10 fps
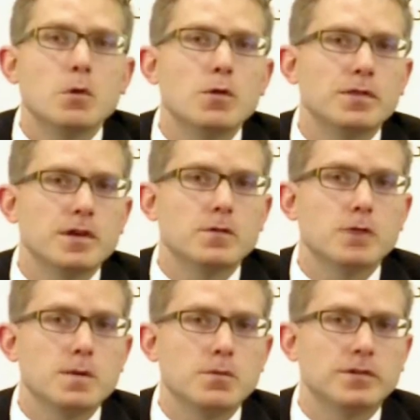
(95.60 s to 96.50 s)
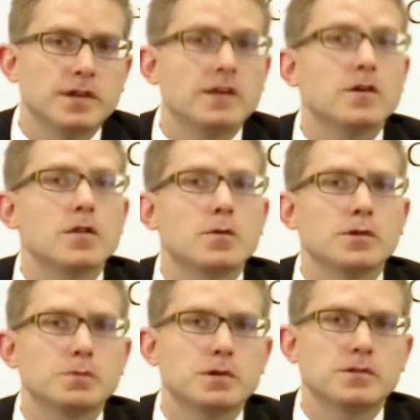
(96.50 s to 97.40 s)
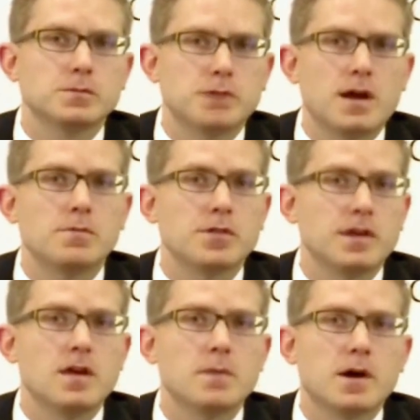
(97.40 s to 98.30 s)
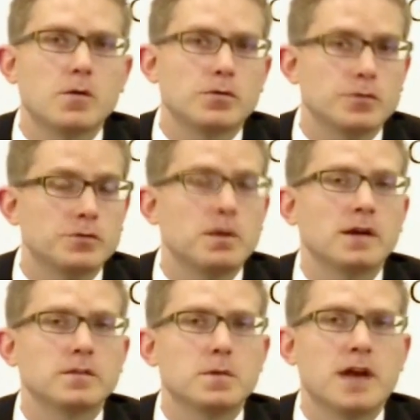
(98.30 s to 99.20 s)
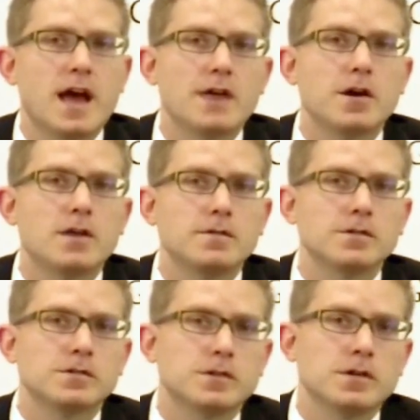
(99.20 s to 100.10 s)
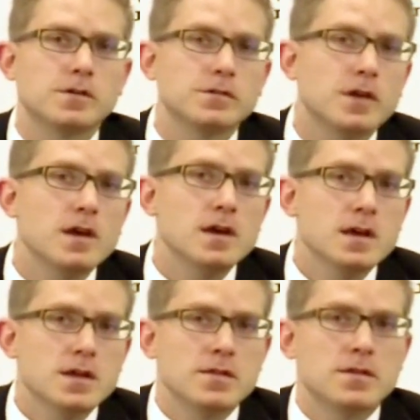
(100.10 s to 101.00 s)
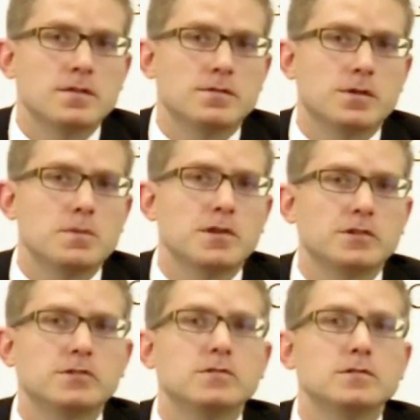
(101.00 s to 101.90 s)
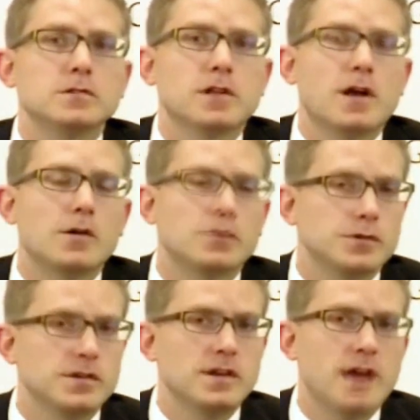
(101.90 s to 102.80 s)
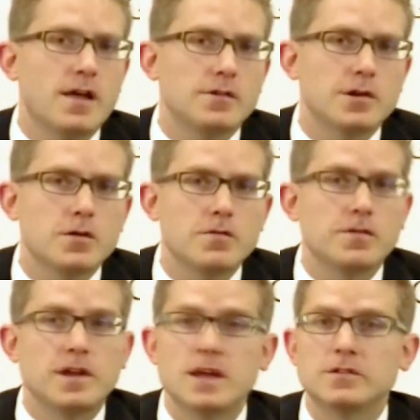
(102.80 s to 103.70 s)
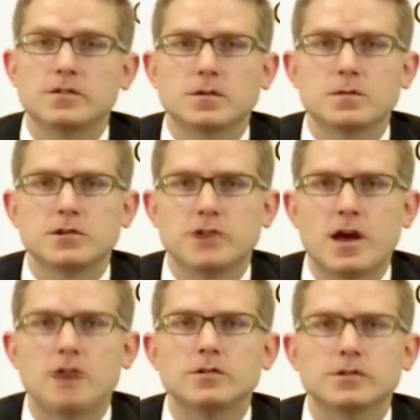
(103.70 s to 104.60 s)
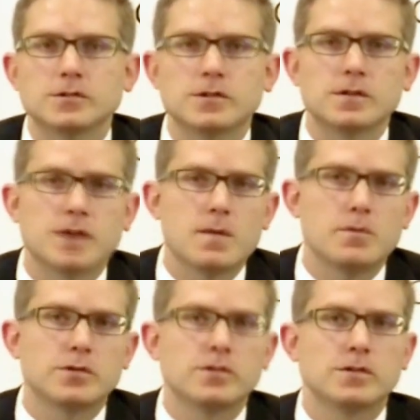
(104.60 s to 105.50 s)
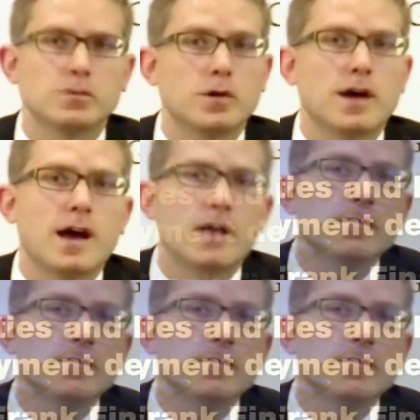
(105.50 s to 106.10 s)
One thing in particular that we spend some time thinking about with respect to Manhattan office is some of the clouds we see gathering over finance and some of the challenges that that business will have.